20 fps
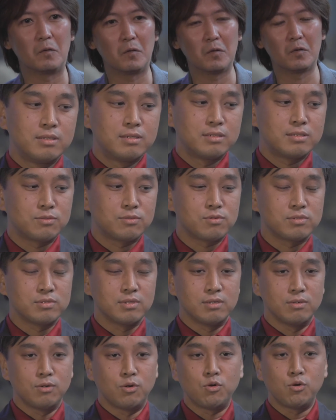Sonic
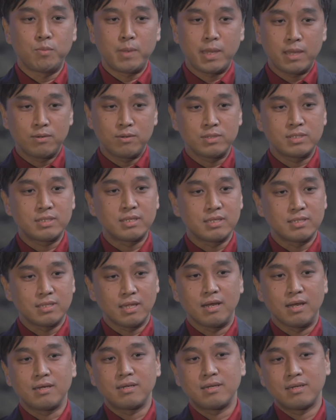as a character
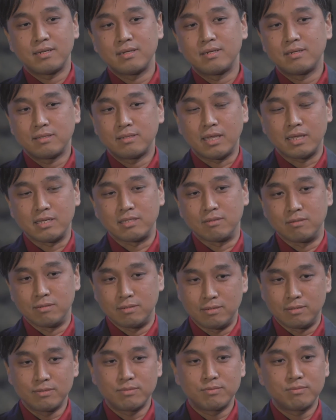has had
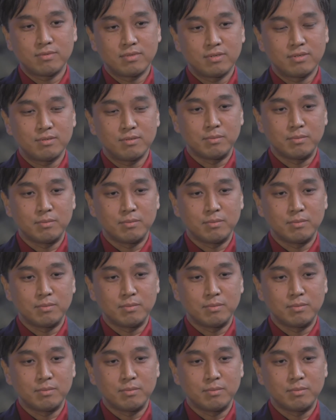something about